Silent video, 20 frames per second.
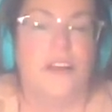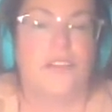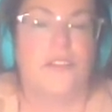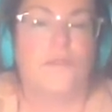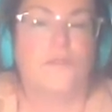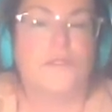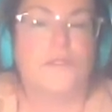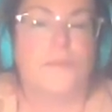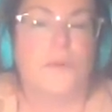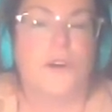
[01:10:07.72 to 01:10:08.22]

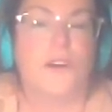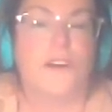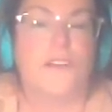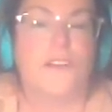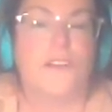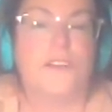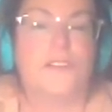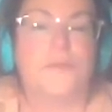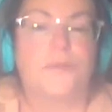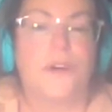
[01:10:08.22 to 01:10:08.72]
Those born on
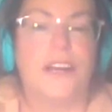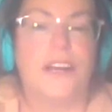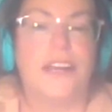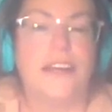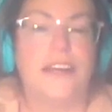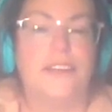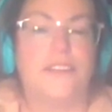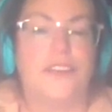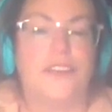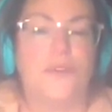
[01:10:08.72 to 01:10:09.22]
the
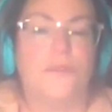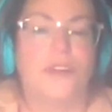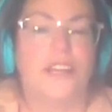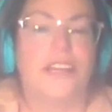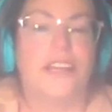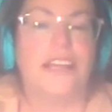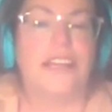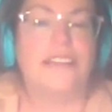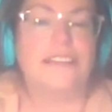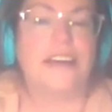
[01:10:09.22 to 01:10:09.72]
20th, you
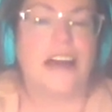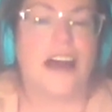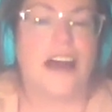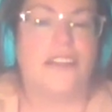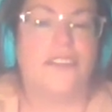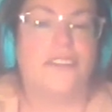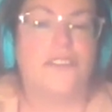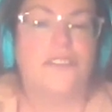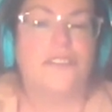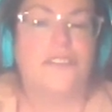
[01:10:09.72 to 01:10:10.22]
relate to
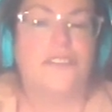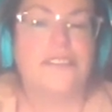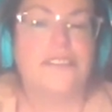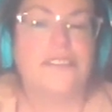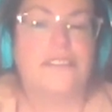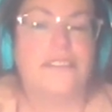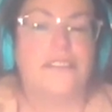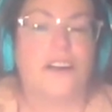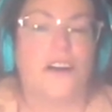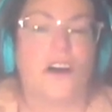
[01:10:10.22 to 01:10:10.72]

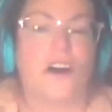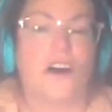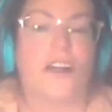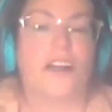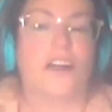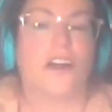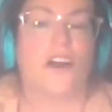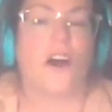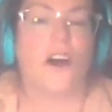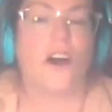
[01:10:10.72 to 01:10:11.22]
others on a
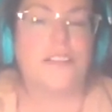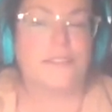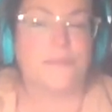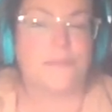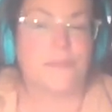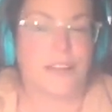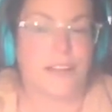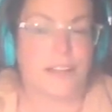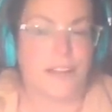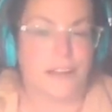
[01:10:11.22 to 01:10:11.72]

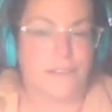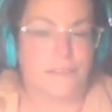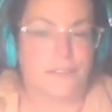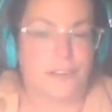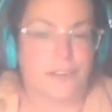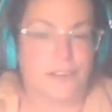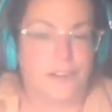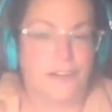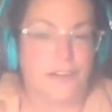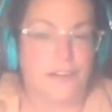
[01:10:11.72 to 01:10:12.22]
cosmic
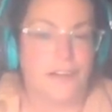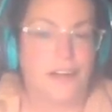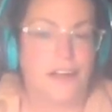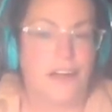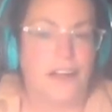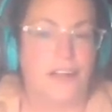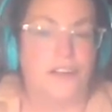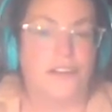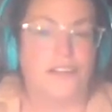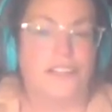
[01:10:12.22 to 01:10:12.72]
level.
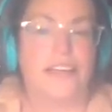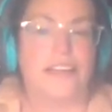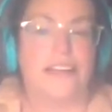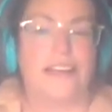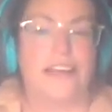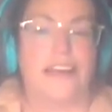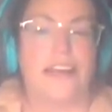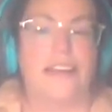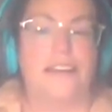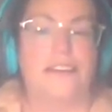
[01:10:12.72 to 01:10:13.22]
You're
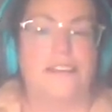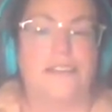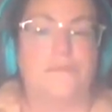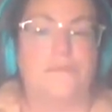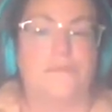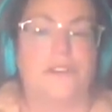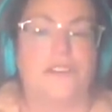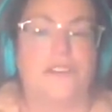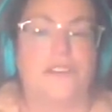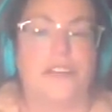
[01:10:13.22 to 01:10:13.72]
dedicated to
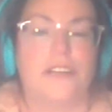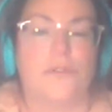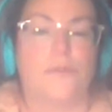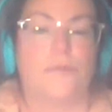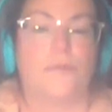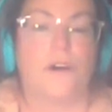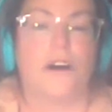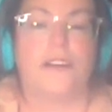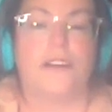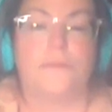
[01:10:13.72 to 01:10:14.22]
building
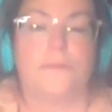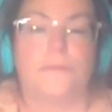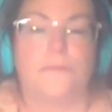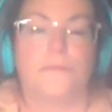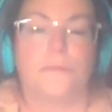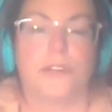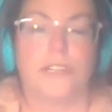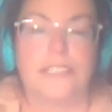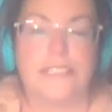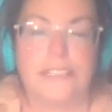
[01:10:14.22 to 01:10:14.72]

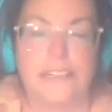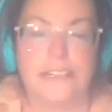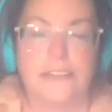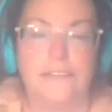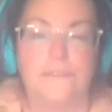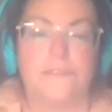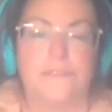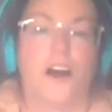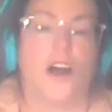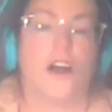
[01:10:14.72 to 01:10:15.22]

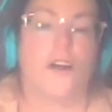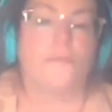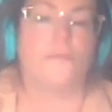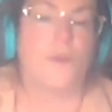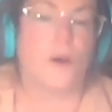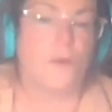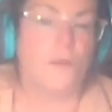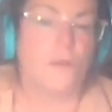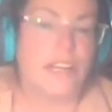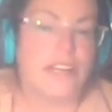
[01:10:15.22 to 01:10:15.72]
cooperative,
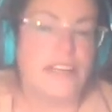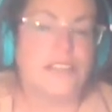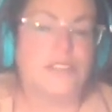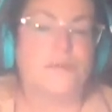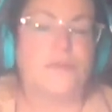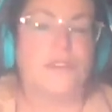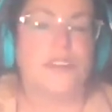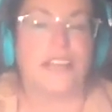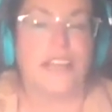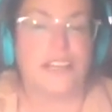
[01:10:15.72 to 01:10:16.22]
harmonious
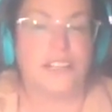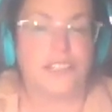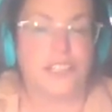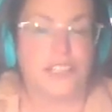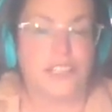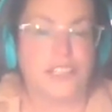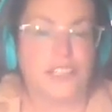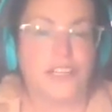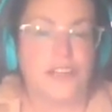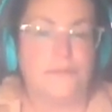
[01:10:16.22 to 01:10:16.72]

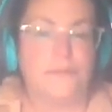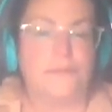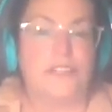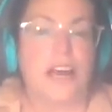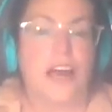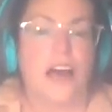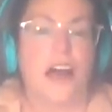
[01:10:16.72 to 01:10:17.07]
relationships